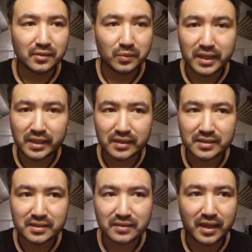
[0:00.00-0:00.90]

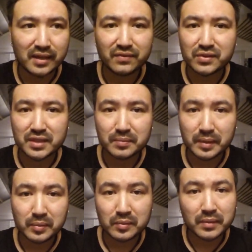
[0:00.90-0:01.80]
weeks, and for some
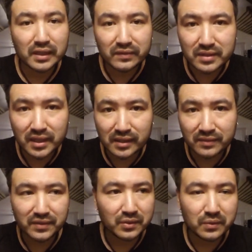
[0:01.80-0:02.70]
people it might even take
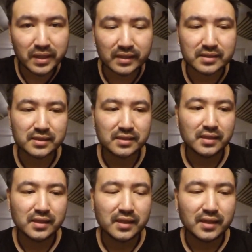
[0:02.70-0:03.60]
a few weeks.
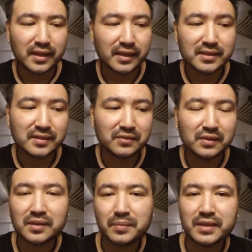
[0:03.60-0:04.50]
I guess it
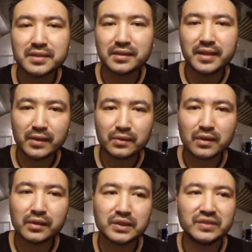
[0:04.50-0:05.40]
really depends on how
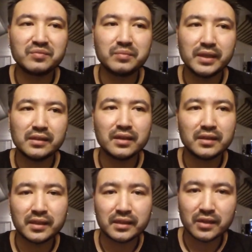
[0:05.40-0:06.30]
long you've been
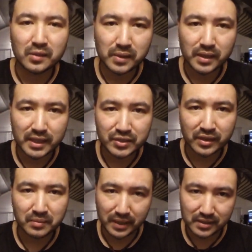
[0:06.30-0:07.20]
on a
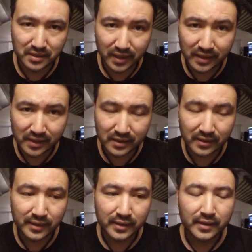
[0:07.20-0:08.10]
carbohydrate-based
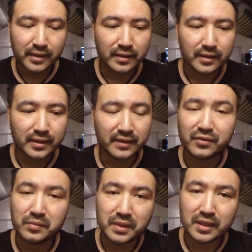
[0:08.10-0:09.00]
diet.
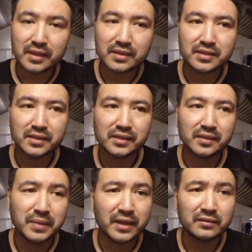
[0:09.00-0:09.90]
For me, it took
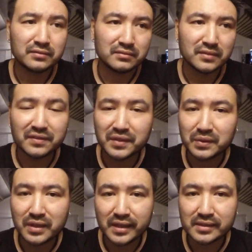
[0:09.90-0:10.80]
about a
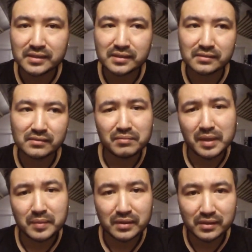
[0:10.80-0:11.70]
few days,
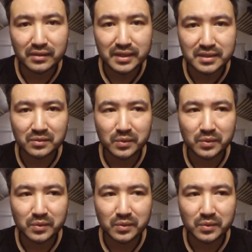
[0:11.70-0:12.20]
maybe a little less than